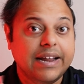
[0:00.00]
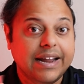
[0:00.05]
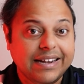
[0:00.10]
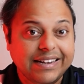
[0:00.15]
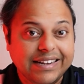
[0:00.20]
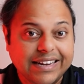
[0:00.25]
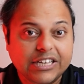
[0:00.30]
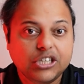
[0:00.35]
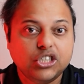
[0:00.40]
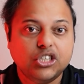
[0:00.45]

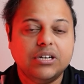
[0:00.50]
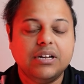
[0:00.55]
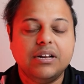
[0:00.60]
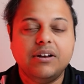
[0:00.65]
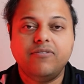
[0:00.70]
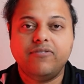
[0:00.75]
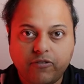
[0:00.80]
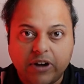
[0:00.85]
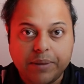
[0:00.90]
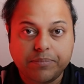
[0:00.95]
additional
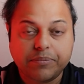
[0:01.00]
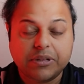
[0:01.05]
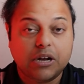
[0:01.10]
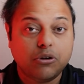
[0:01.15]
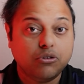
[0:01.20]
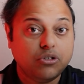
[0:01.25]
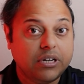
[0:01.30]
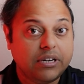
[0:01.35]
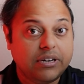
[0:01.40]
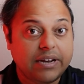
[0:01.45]

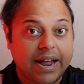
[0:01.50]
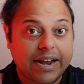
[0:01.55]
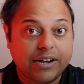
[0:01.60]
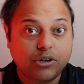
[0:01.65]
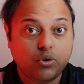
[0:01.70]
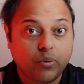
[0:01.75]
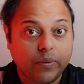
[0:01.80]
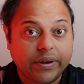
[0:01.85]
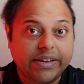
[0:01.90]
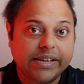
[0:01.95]

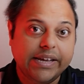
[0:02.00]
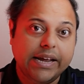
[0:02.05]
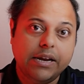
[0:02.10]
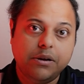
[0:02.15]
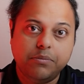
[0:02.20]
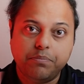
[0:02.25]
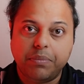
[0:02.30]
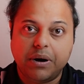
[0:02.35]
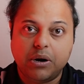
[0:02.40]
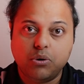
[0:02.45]

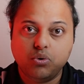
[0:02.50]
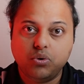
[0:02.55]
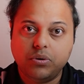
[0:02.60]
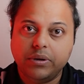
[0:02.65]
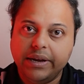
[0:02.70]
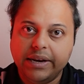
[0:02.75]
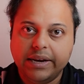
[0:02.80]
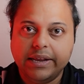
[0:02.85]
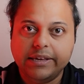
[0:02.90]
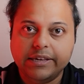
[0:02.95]
£5,028
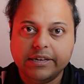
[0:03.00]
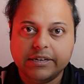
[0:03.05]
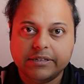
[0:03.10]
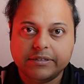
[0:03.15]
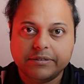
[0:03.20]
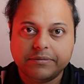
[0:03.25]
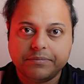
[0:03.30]
in a year.